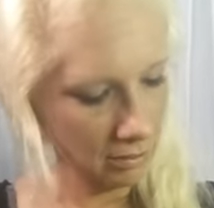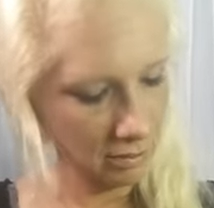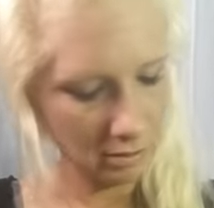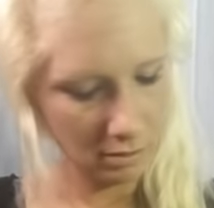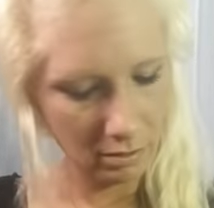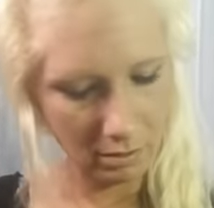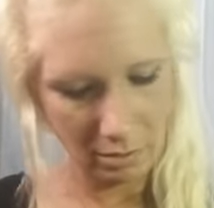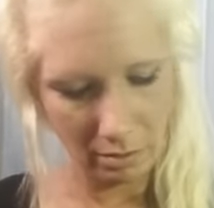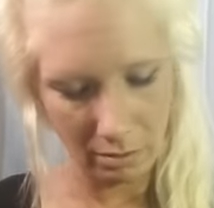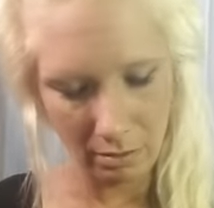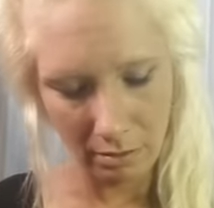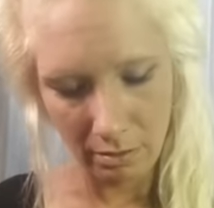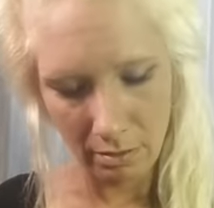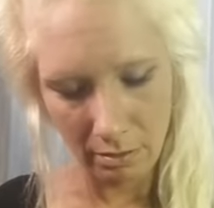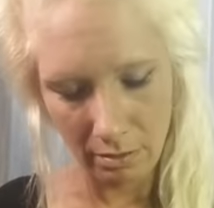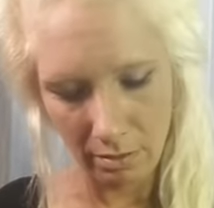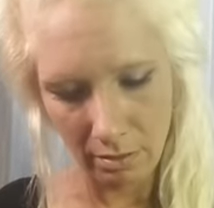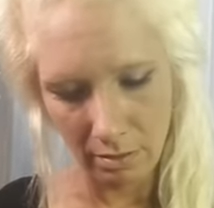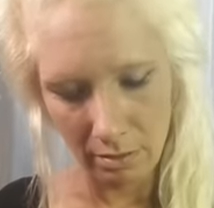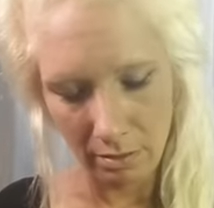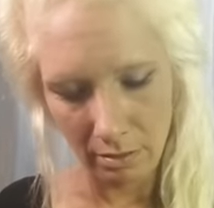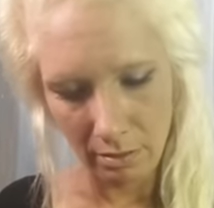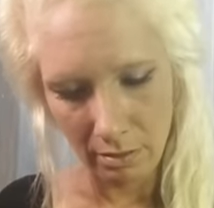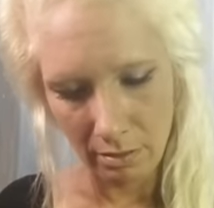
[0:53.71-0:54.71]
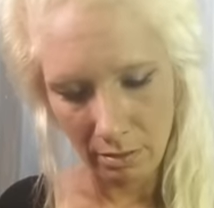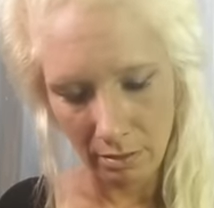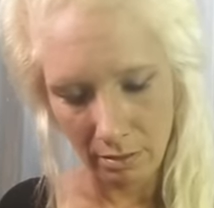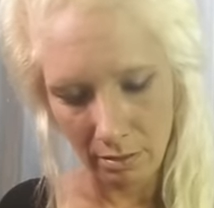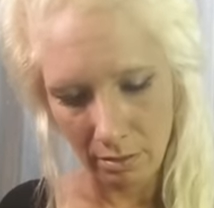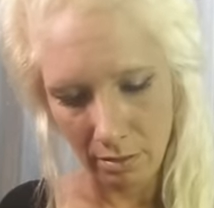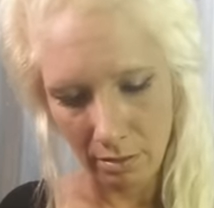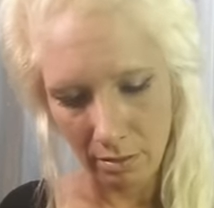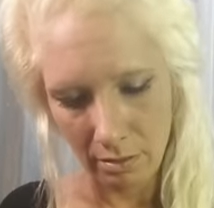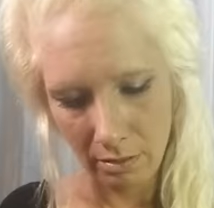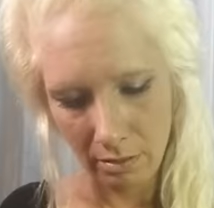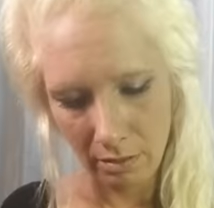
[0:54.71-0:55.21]

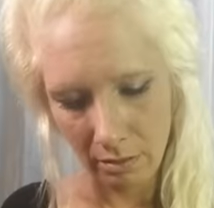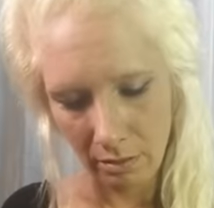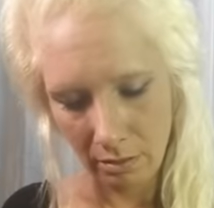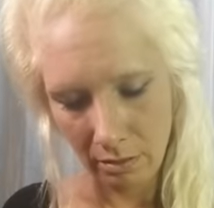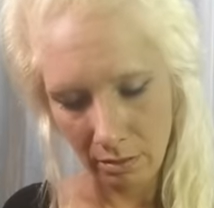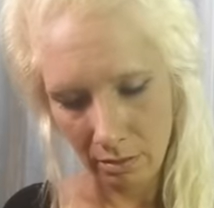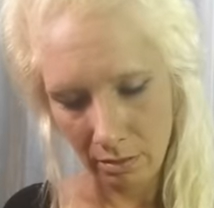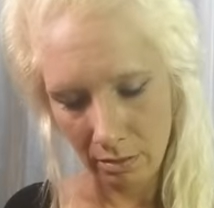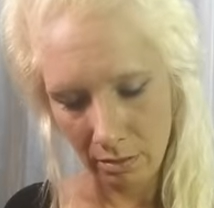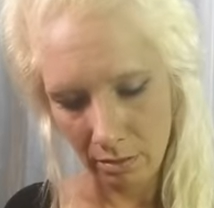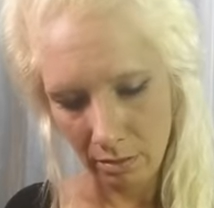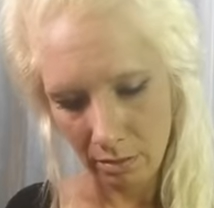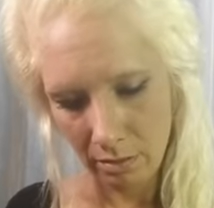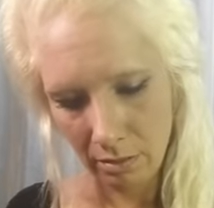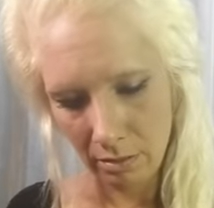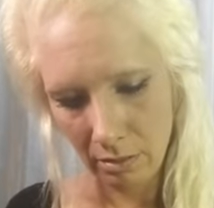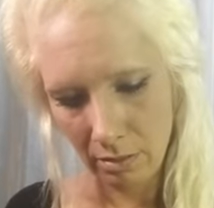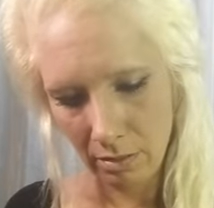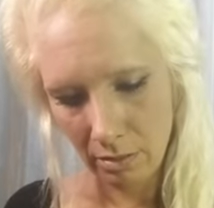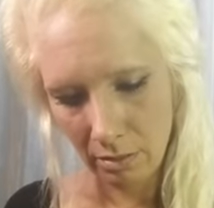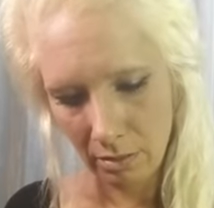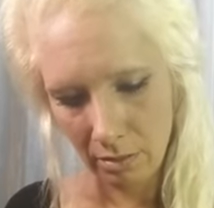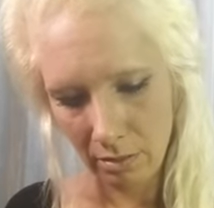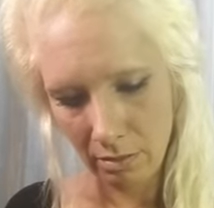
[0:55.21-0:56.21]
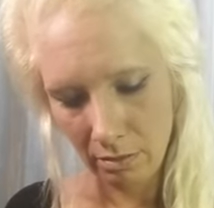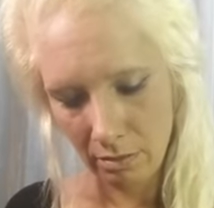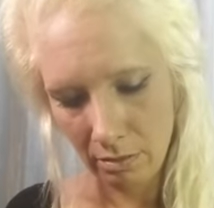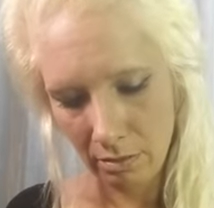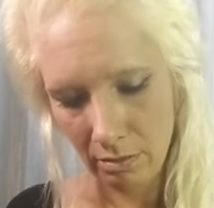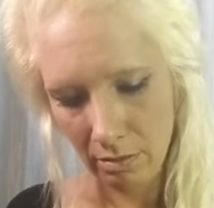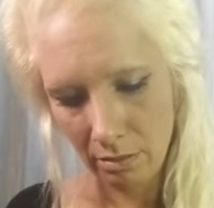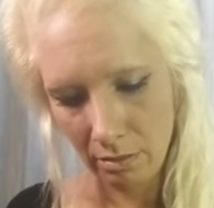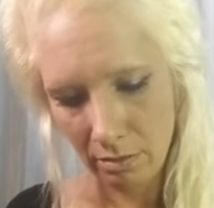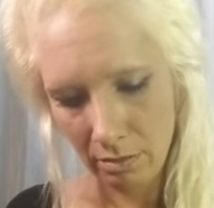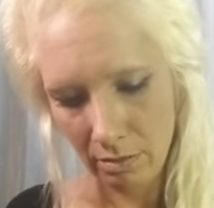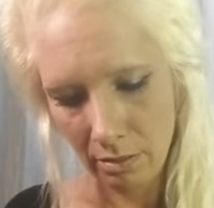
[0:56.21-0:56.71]

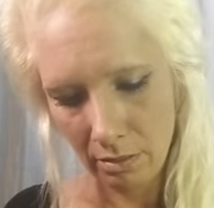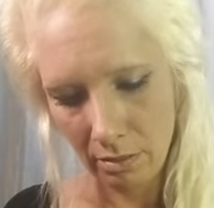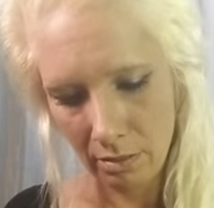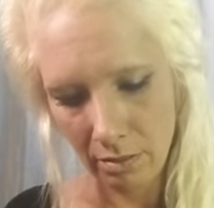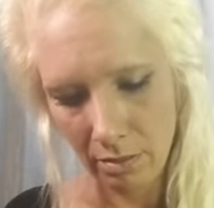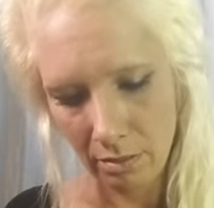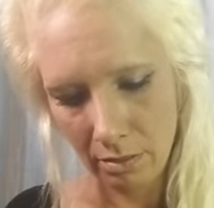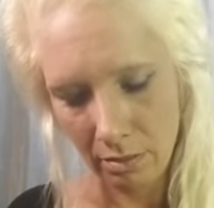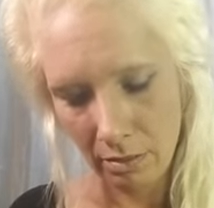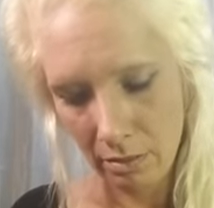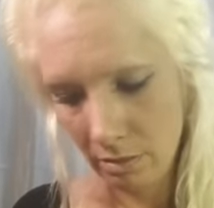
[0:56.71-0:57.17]
No one is speaking in this clip.